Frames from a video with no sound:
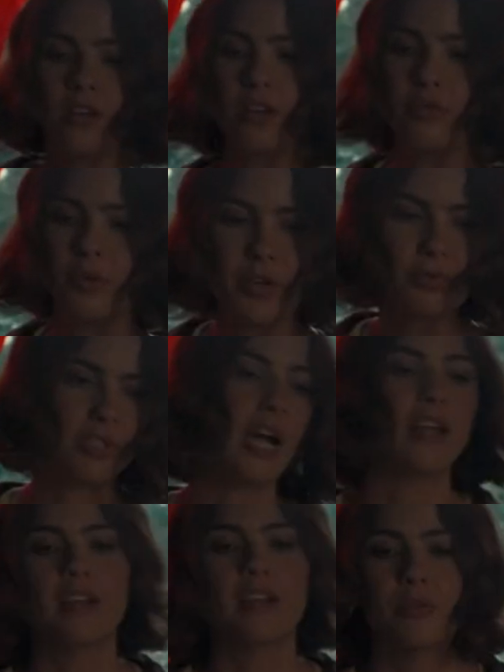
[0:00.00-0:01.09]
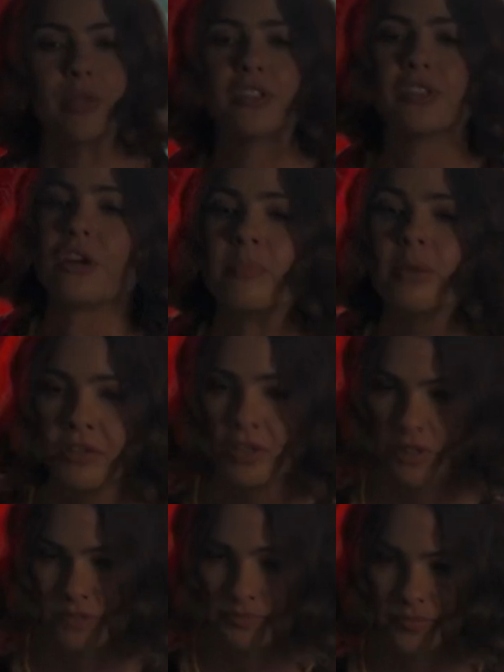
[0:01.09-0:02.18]
If we don't die tonight, we can talk about
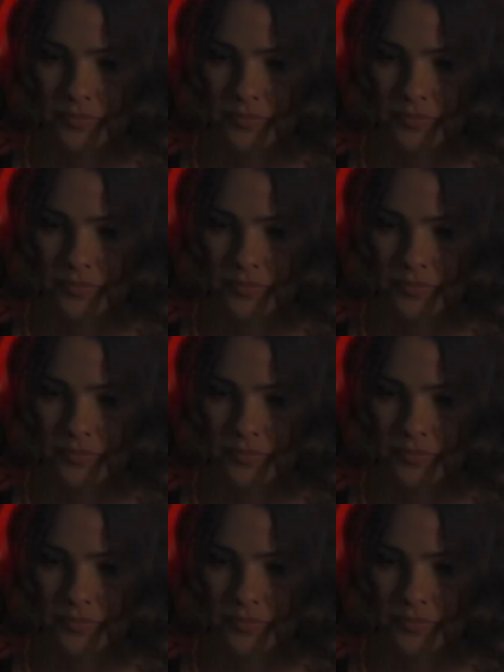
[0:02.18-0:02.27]
the look.